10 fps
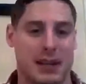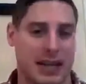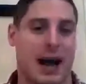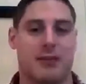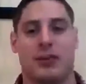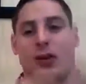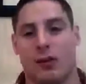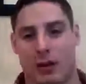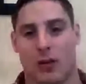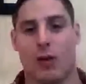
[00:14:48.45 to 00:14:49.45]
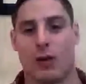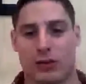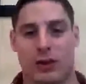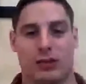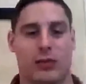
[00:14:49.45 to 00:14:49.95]
You have to do it for a longer
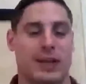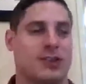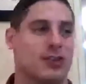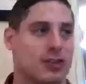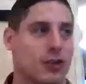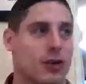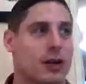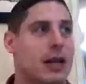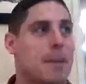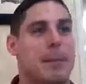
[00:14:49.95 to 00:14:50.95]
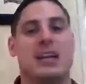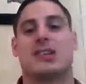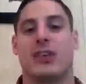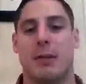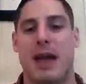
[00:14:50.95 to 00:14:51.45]
sort of duration. So
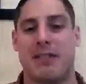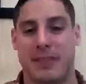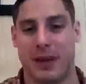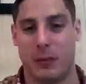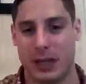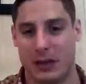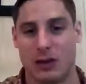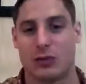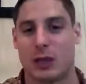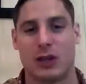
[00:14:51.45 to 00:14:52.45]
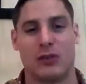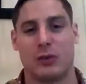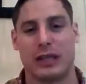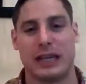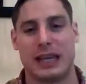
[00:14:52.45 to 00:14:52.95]
based on the method that we use, we couldn't
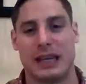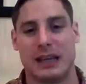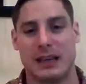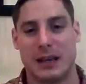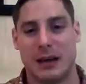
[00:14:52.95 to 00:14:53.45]
really